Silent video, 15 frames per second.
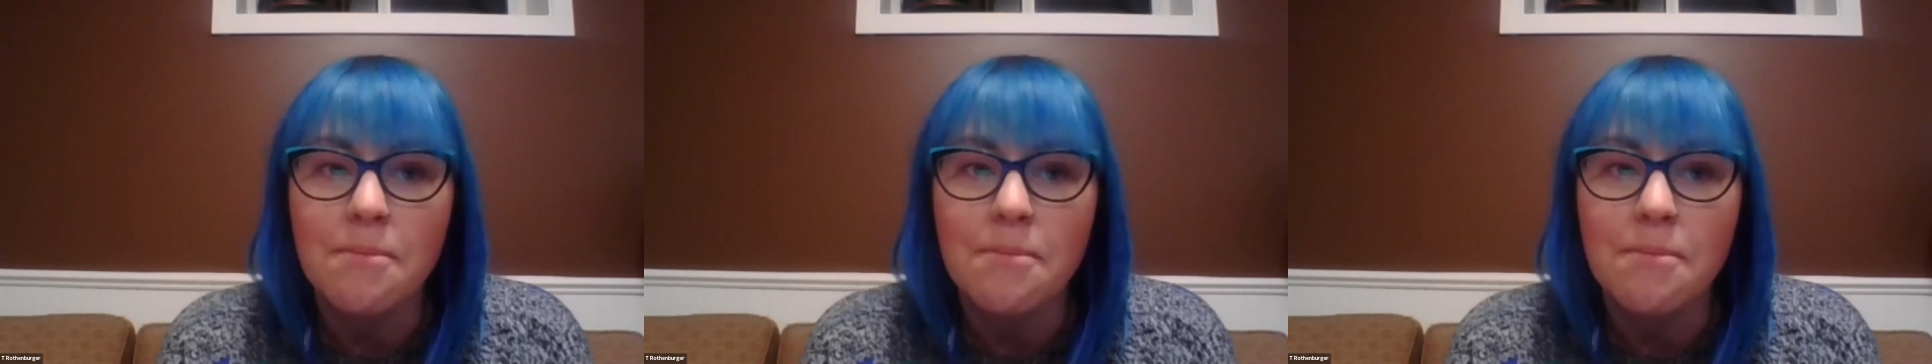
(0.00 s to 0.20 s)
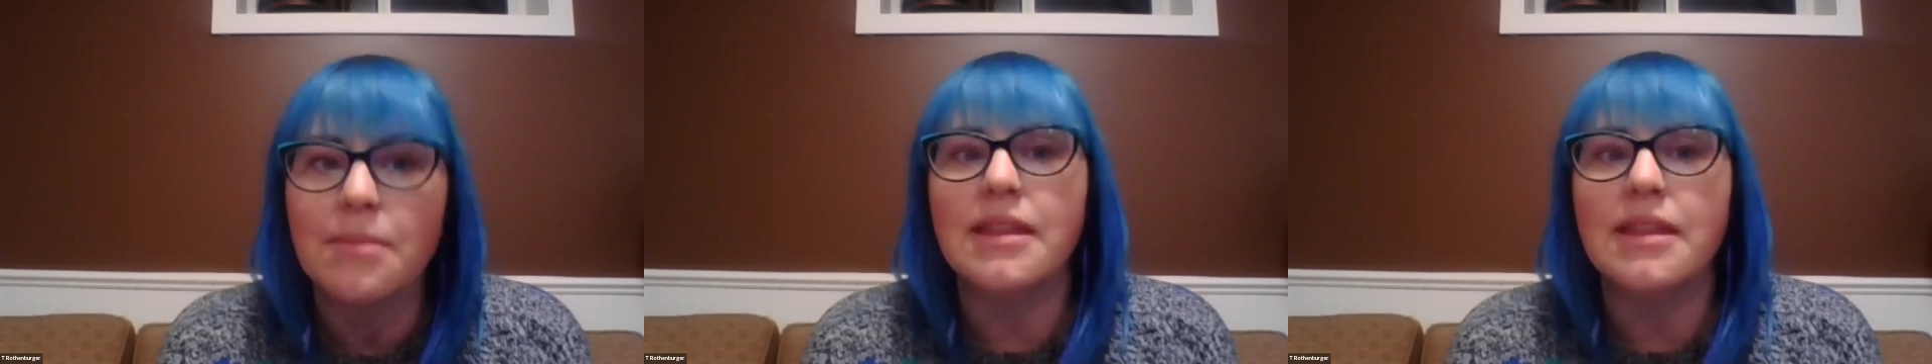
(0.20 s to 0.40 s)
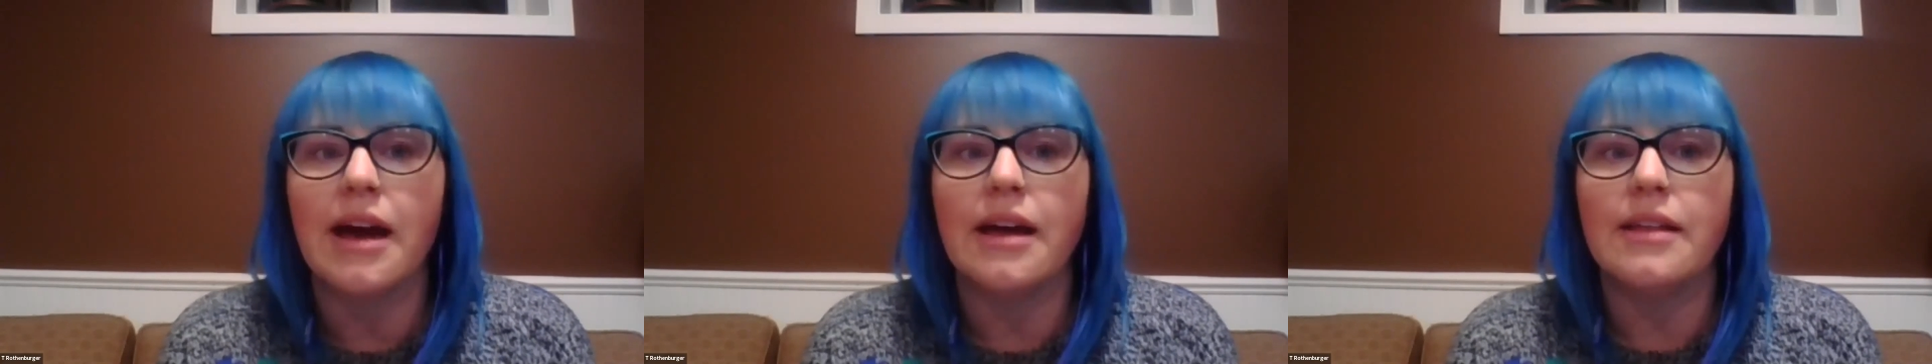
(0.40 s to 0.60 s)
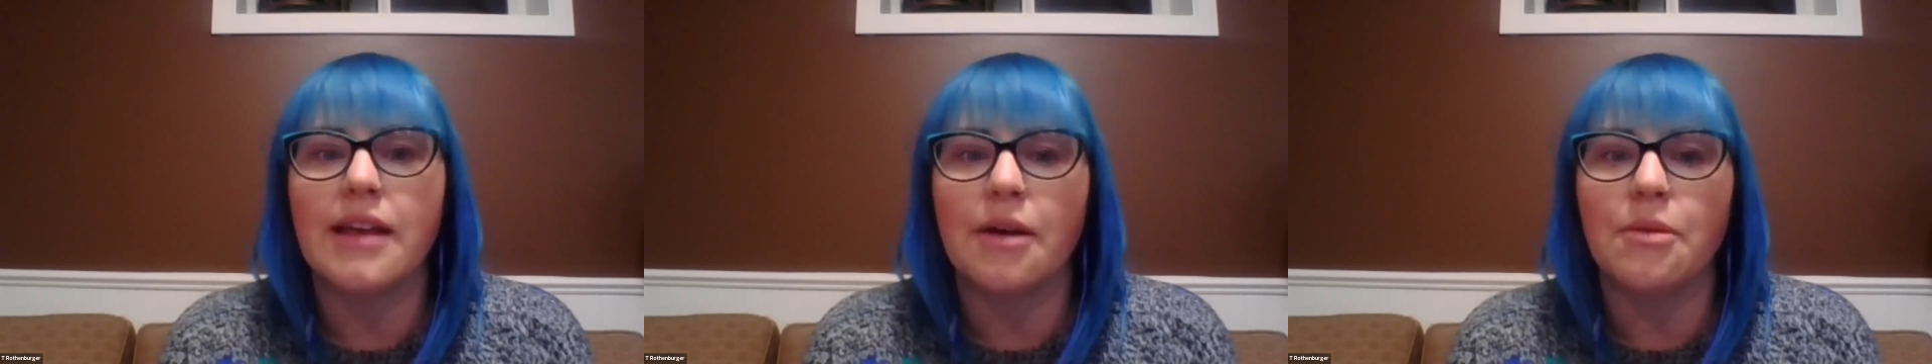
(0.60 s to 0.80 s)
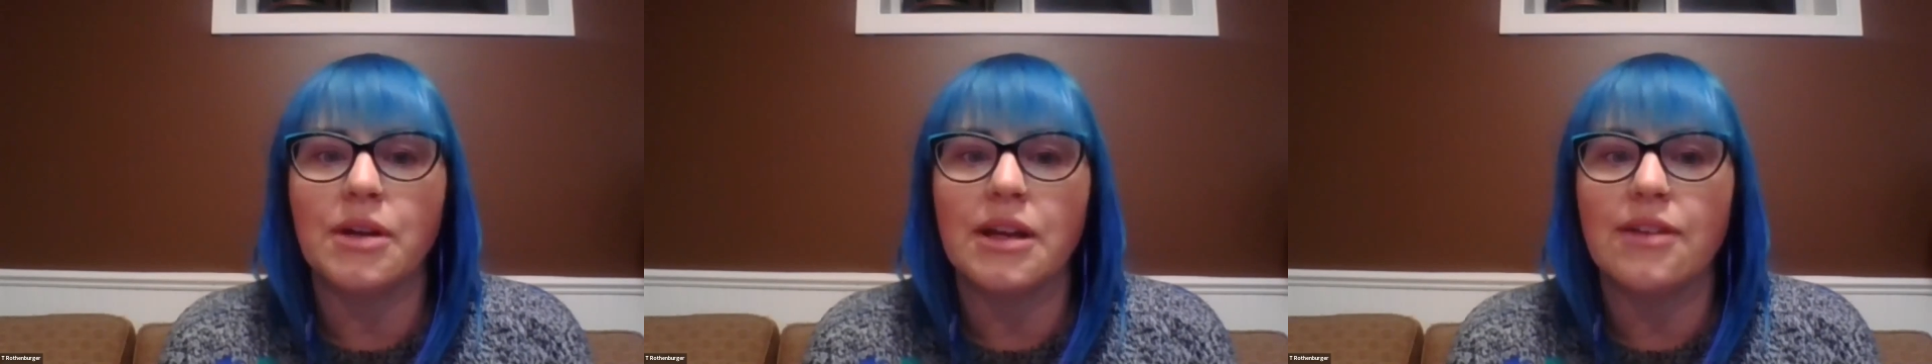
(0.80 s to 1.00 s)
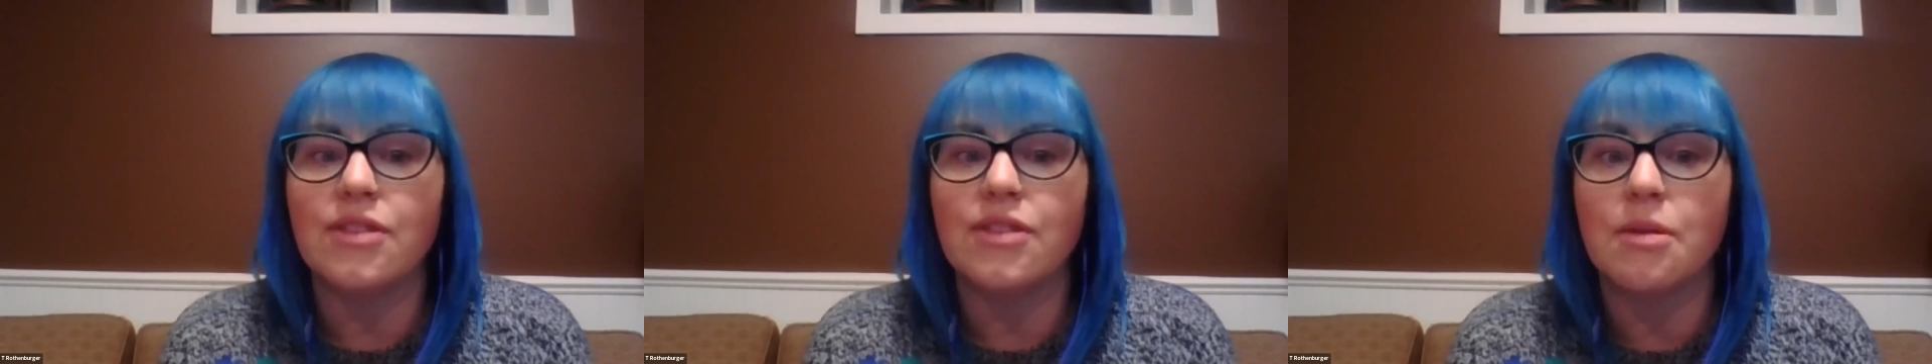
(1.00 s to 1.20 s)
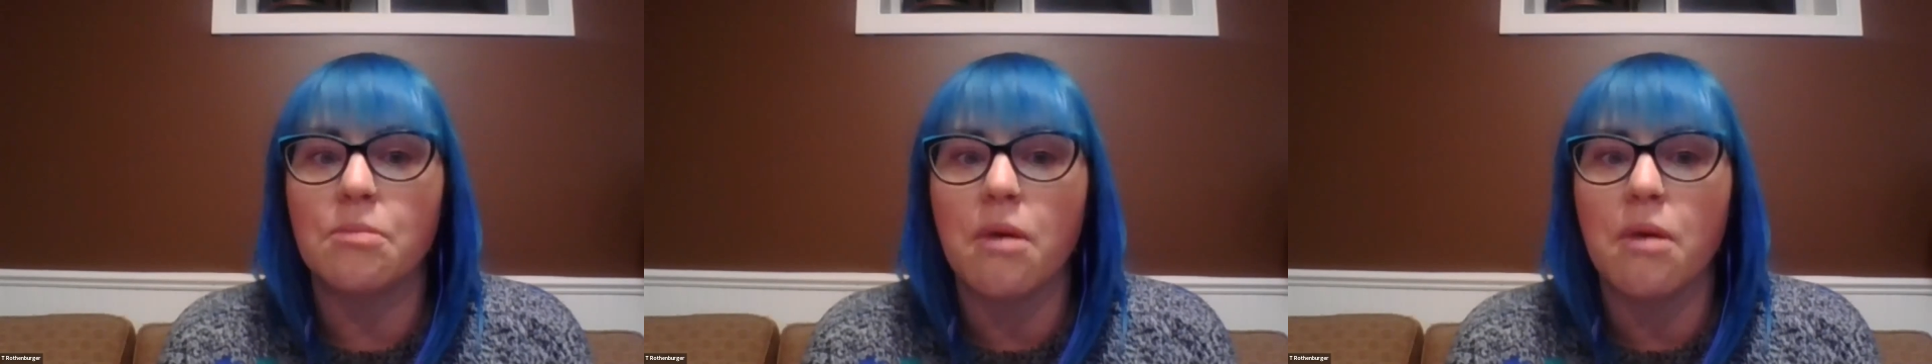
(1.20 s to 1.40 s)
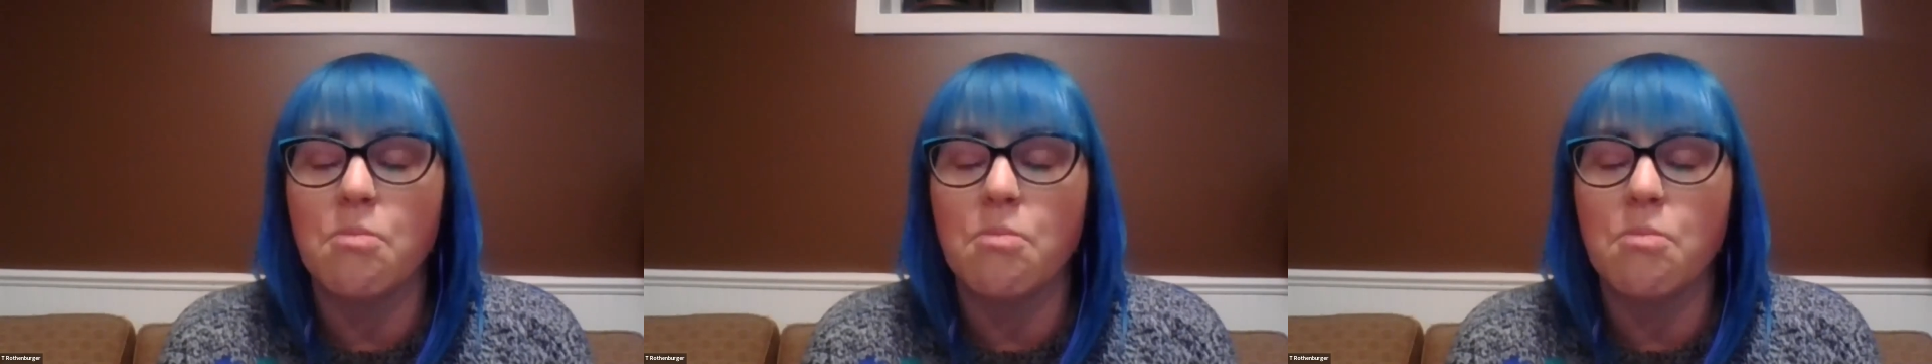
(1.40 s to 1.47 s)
maybe that, that will give them